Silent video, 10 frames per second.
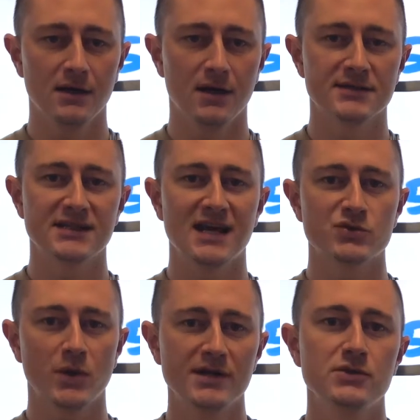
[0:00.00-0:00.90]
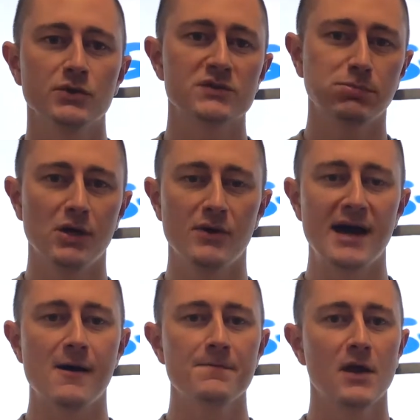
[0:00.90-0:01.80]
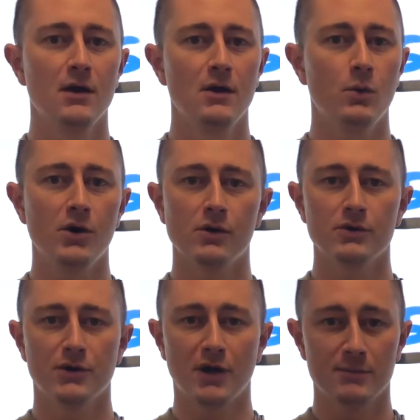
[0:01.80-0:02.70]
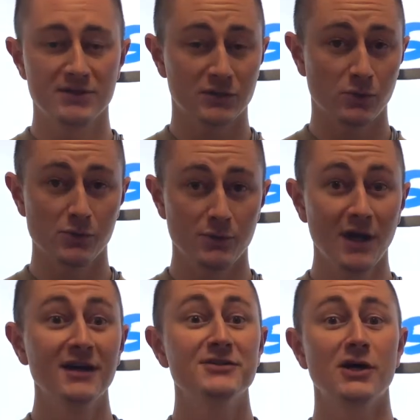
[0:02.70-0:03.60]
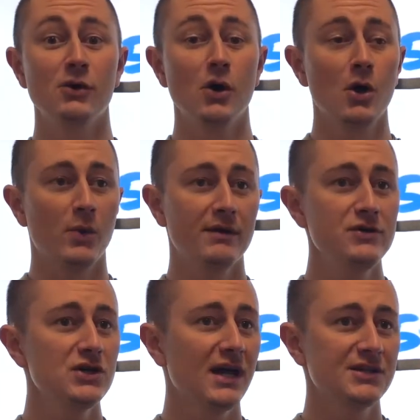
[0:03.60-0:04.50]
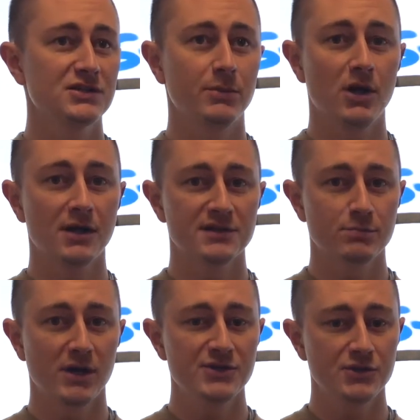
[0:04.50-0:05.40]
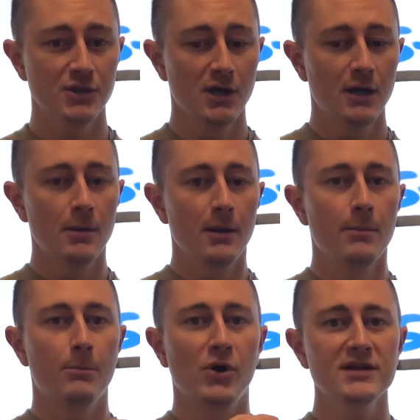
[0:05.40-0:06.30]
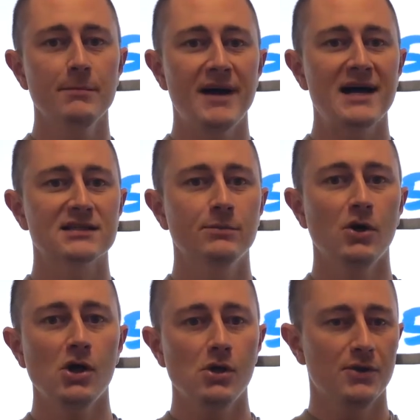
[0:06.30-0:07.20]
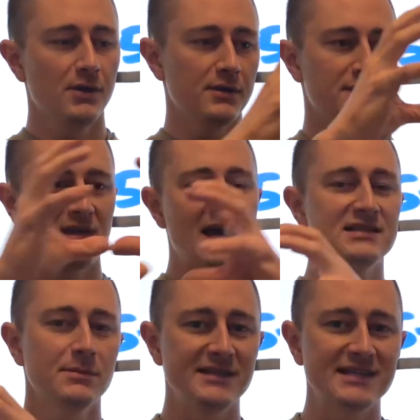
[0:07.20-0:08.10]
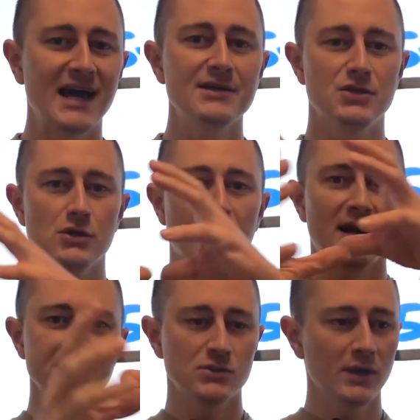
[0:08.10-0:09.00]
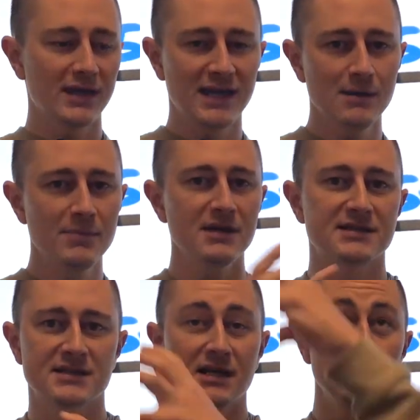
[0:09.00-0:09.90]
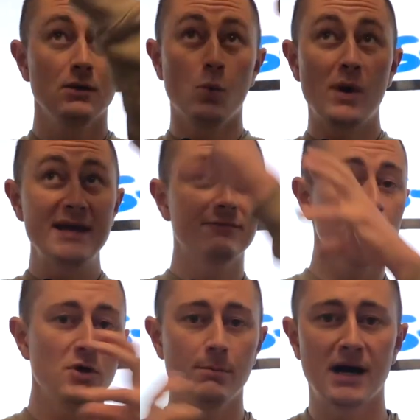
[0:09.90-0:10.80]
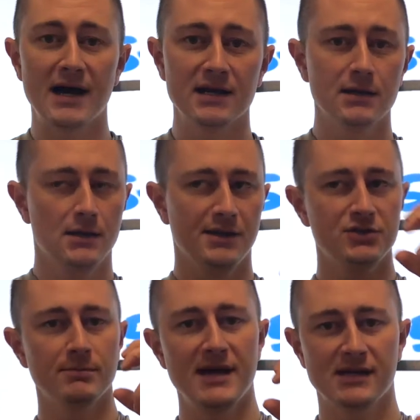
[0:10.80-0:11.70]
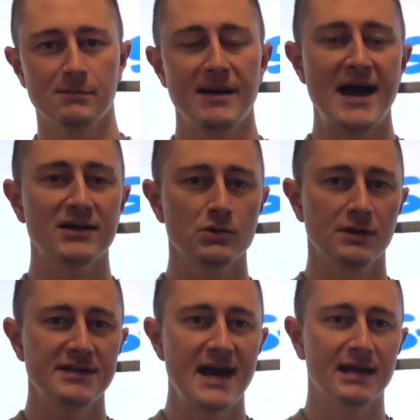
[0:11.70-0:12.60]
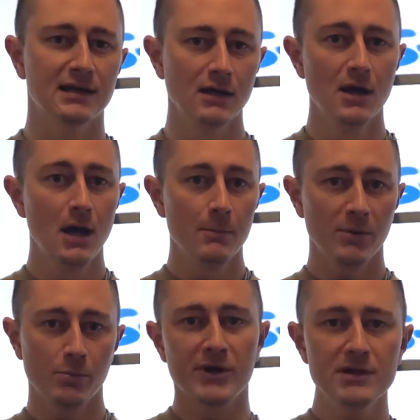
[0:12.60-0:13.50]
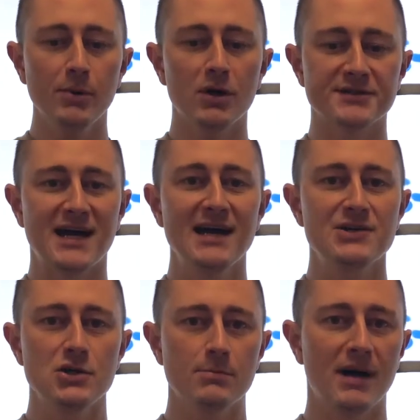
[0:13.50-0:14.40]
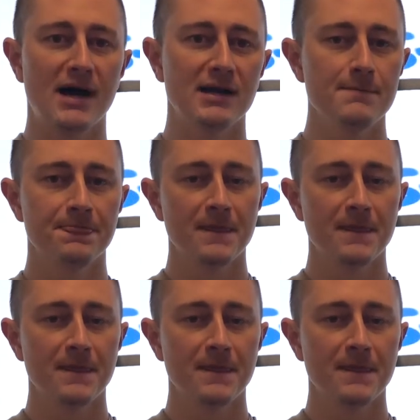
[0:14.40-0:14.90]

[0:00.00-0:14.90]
stance ready to explode out, well, you're going to be screwed. So whenever you catch the ball against pressure, bring the basketball. It has to be tight to your body, so it can't be extended away from your body unless you're making a pass or attacking. But bring the ball tight to your body.